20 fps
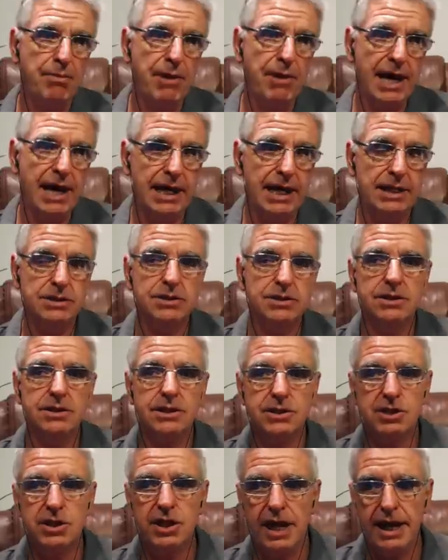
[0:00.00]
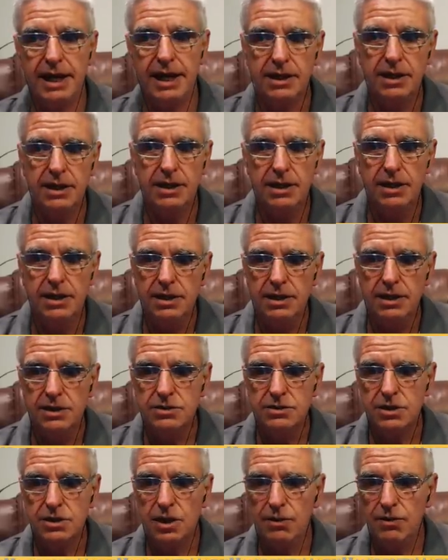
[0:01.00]
back into the chat.
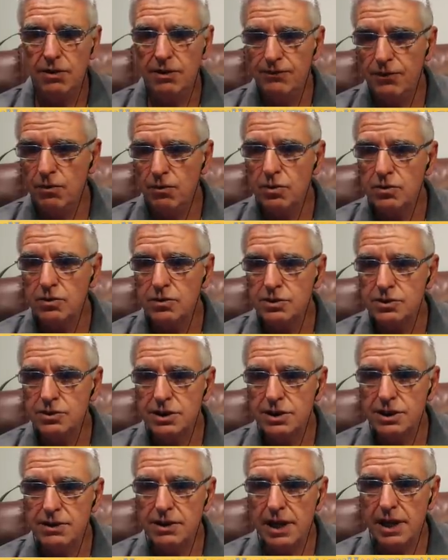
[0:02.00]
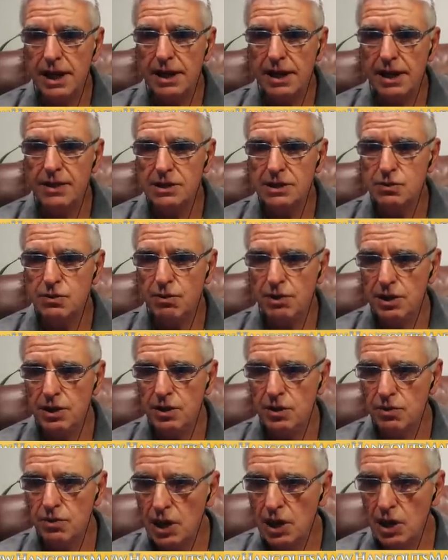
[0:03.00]
So if you want to see that, that's where
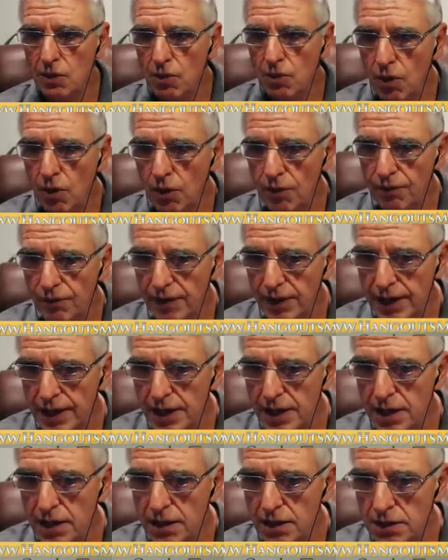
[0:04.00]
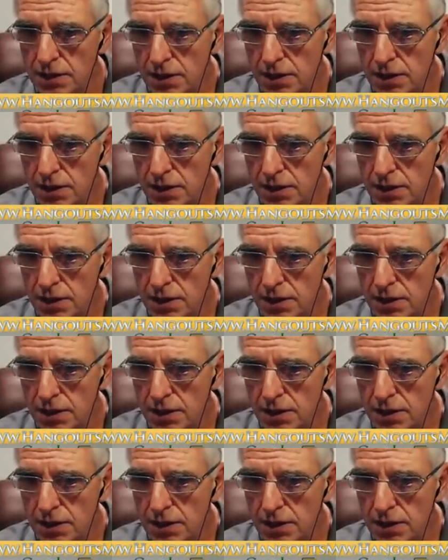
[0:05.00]
you go on there.